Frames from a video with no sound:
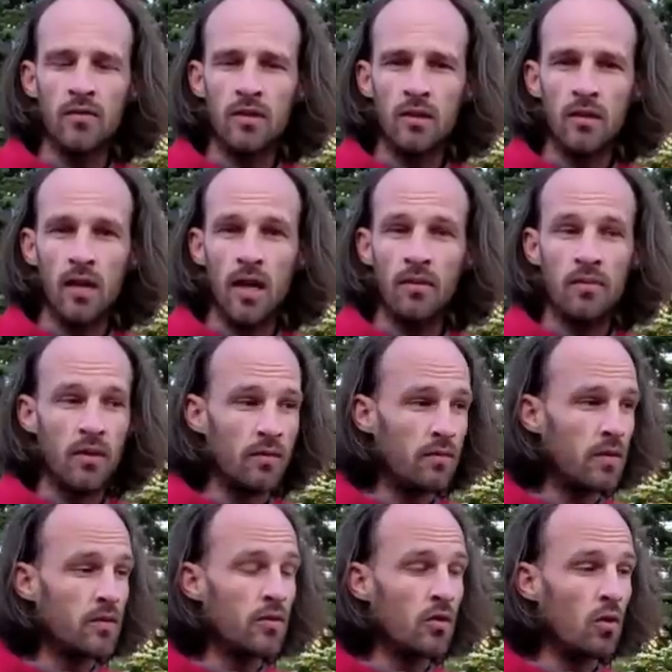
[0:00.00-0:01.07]
in your life in the
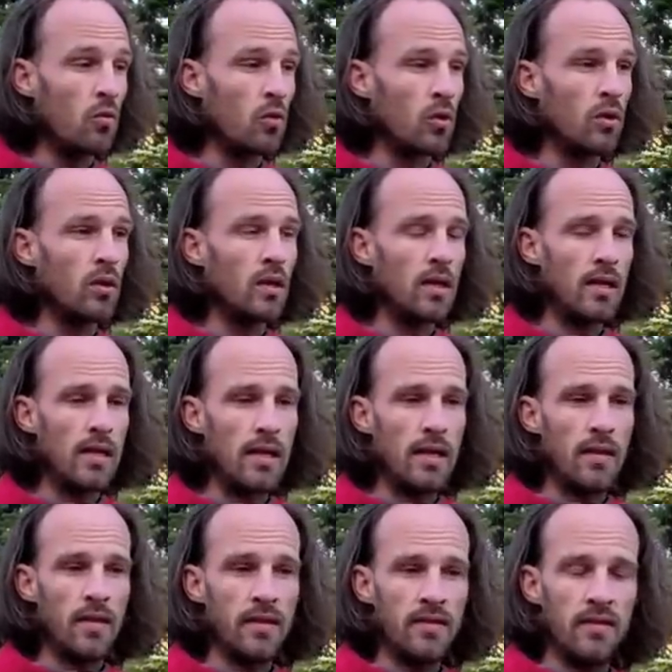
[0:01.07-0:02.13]
physical world,
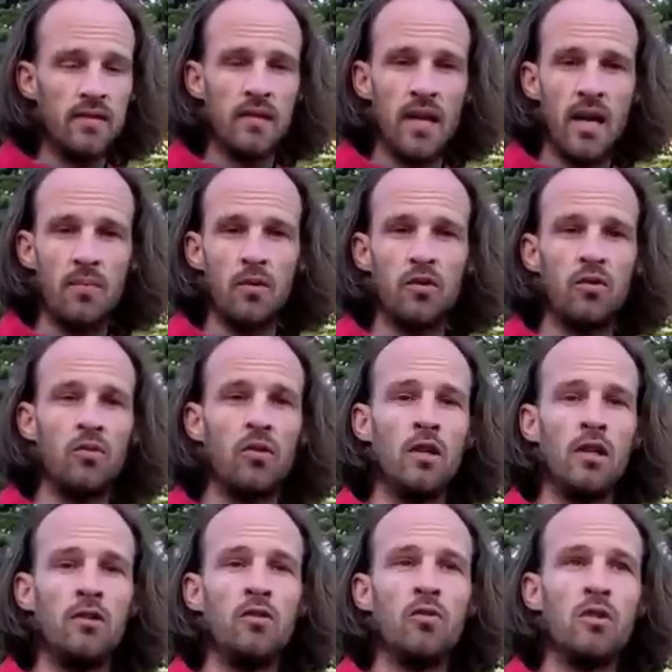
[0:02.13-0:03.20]
this is an opportunity
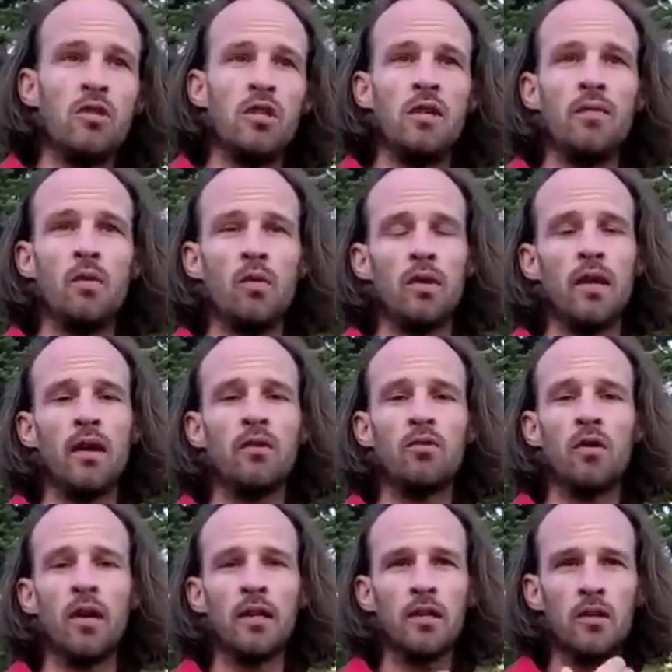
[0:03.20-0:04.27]
to achieve it without
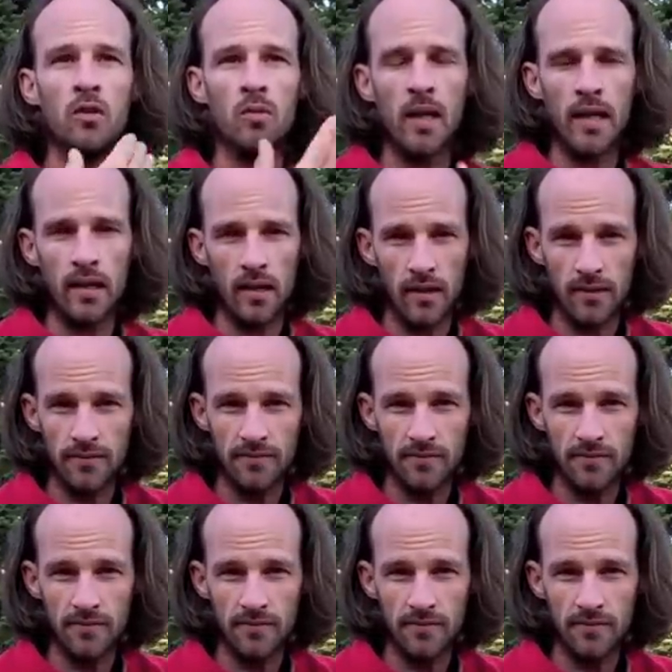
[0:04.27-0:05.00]
trying to do anything.